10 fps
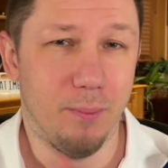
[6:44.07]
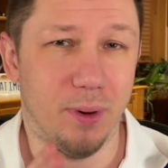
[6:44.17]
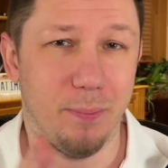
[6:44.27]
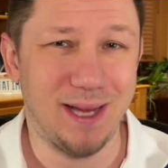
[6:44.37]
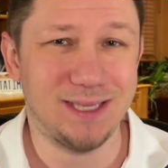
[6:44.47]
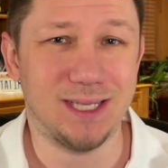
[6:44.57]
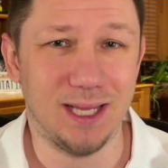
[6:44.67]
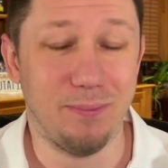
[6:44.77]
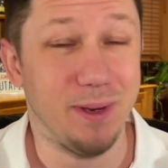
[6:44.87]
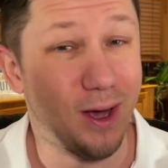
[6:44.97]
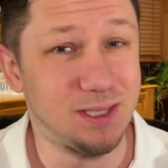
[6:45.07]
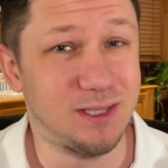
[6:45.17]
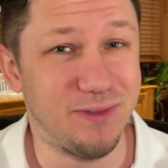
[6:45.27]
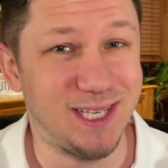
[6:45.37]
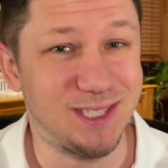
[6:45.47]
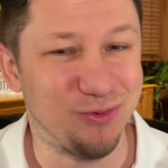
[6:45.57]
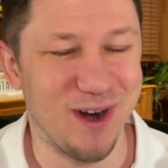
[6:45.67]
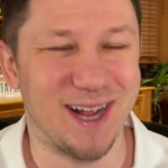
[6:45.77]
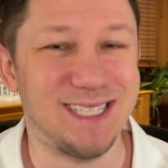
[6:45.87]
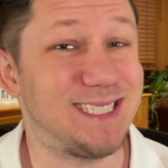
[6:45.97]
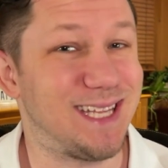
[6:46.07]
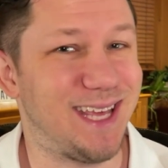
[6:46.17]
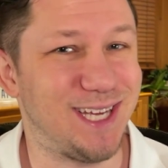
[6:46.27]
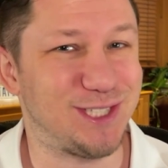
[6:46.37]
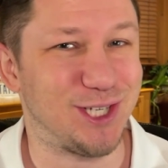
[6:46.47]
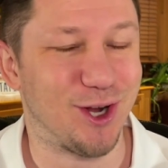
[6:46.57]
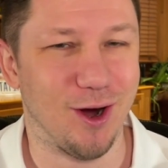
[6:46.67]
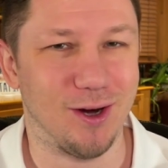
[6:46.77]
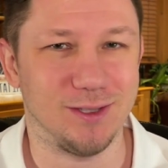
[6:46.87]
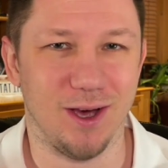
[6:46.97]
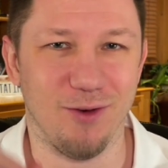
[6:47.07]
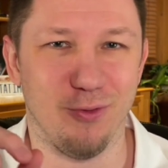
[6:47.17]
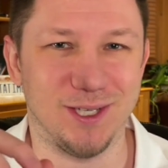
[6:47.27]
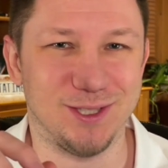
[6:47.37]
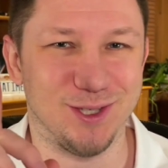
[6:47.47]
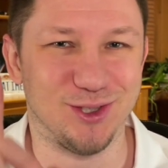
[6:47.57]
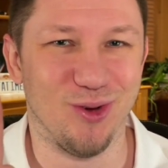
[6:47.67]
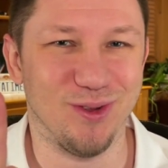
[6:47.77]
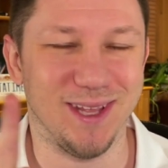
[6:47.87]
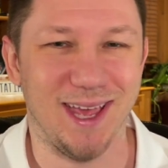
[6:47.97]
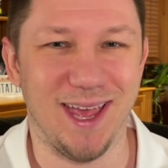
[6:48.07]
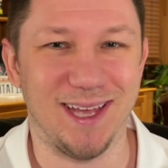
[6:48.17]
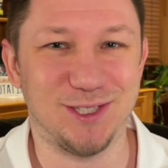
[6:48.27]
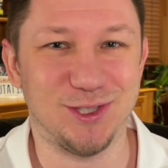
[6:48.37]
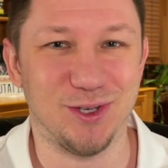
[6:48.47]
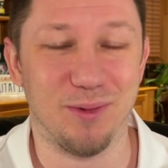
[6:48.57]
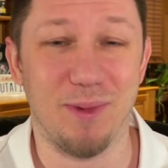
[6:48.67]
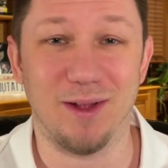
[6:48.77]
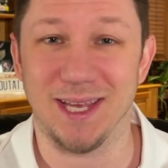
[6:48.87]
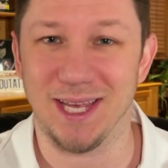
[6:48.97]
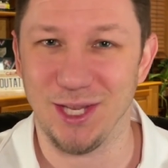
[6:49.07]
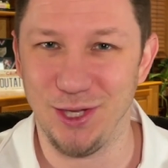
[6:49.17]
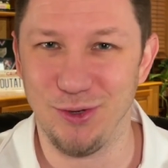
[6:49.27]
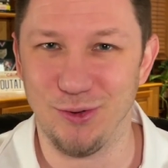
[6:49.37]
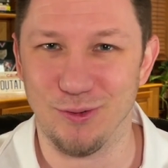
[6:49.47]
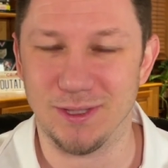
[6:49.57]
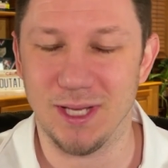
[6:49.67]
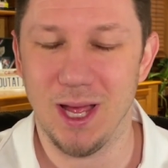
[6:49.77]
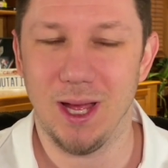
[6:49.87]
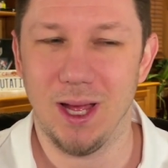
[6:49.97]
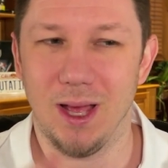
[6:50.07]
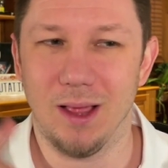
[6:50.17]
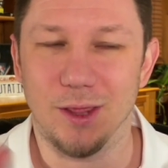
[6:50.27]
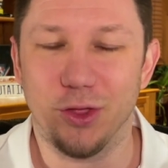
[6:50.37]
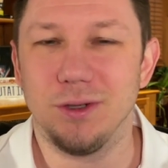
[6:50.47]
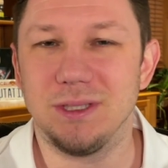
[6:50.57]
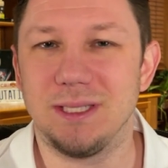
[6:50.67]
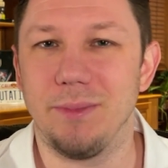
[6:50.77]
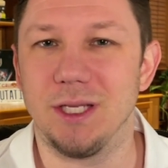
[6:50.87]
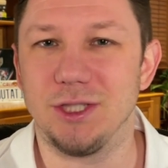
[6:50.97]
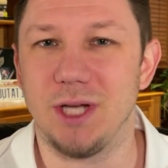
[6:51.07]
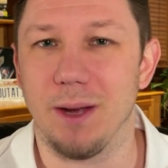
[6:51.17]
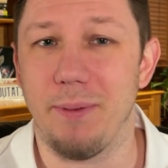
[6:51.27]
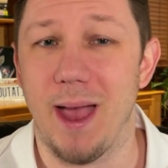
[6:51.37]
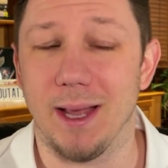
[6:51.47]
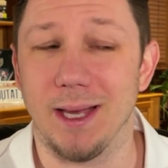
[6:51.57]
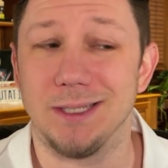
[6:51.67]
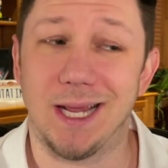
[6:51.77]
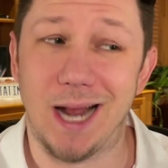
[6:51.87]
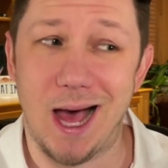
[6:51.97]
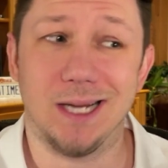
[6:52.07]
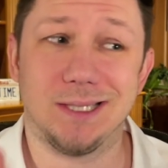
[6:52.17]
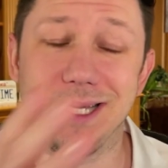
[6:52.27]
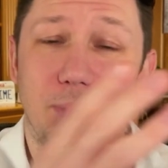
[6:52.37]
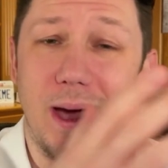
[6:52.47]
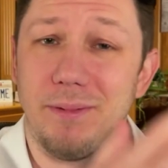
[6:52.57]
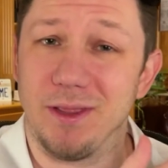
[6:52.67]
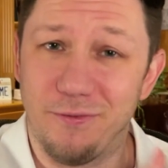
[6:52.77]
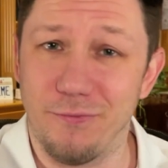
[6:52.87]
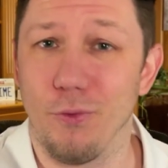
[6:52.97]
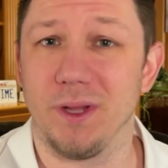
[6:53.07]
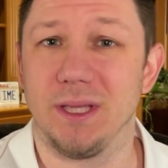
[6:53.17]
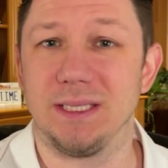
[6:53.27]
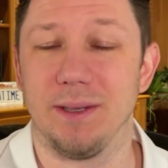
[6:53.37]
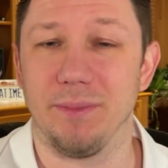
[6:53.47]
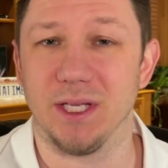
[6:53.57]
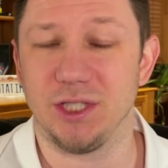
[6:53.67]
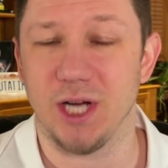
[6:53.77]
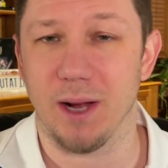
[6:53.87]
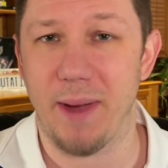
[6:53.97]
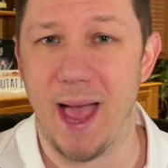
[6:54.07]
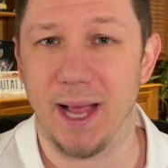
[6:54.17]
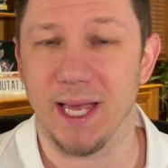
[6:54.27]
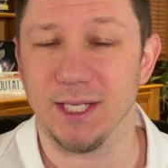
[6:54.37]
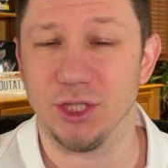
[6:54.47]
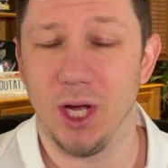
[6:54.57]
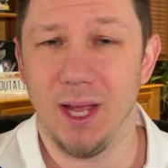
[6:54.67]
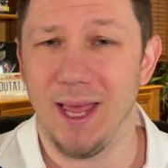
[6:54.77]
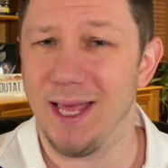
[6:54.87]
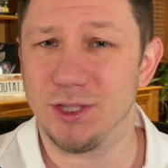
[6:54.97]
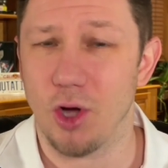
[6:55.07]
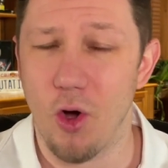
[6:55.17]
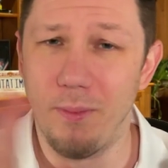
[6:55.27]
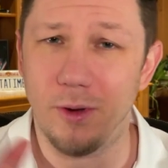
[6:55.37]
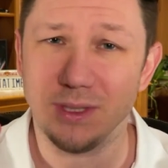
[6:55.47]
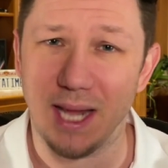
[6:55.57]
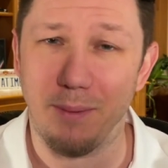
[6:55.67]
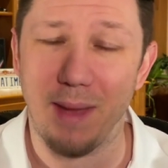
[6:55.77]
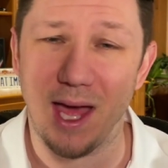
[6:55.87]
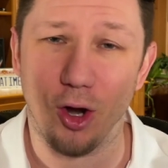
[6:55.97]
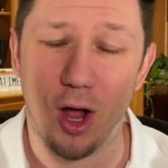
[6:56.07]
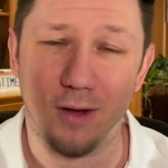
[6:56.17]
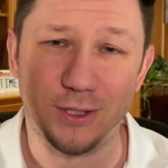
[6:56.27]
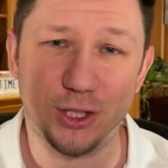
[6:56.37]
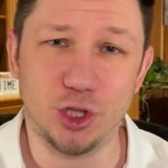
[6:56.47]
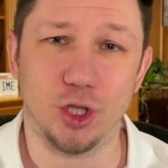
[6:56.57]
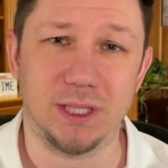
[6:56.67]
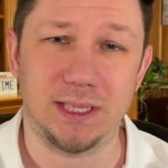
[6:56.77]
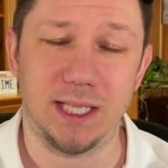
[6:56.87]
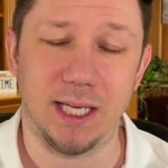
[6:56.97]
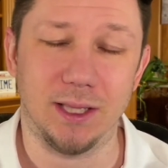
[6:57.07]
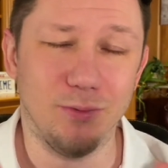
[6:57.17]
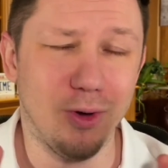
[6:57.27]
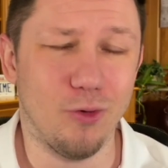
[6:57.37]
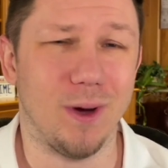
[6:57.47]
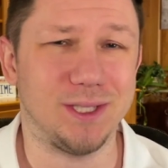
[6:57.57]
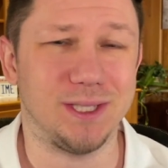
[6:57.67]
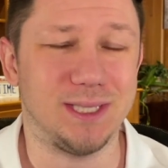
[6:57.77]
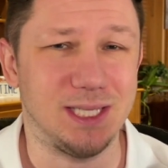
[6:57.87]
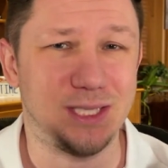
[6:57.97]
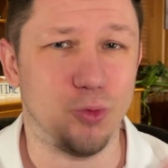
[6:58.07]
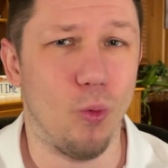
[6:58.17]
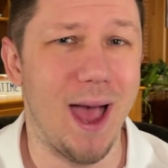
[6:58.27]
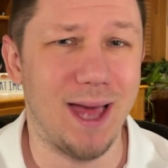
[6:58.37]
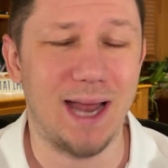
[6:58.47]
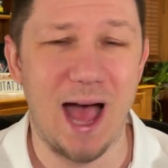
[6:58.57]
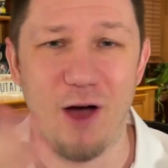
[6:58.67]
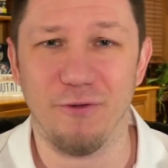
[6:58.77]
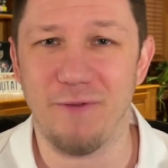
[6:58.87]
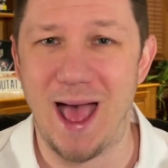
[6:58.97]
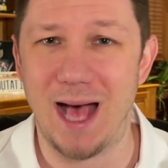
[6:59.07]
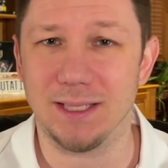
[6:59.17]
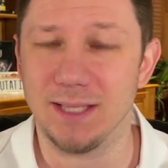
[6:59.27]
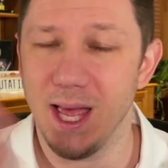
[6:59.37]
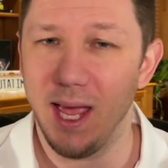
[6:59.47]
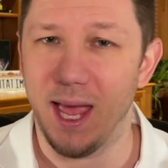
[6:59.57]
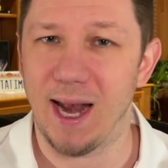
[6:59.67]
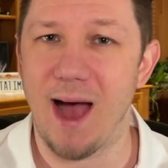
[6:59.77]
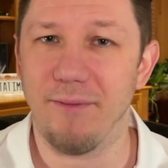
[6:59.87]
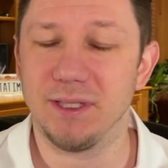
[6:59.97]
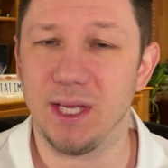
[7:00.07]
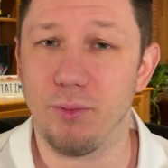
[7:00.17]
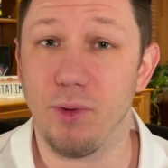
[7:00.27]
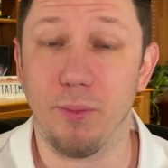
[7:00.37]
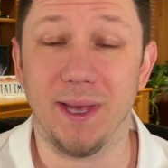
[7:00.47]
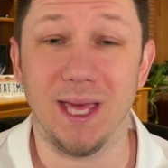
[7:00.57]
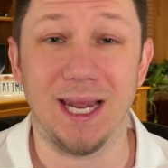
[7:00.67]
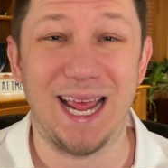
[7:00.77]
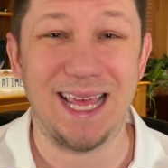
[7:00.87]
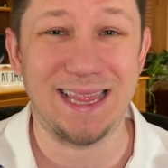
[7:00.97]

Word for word: But basically, because of these reconciliation cards, of which there's only a certain amount they can use, the third stimulus check package, and honestly probably the fourth stimulus check package, is almost a matter of certainty. The real question is when, how fast, and obviously we will be getting a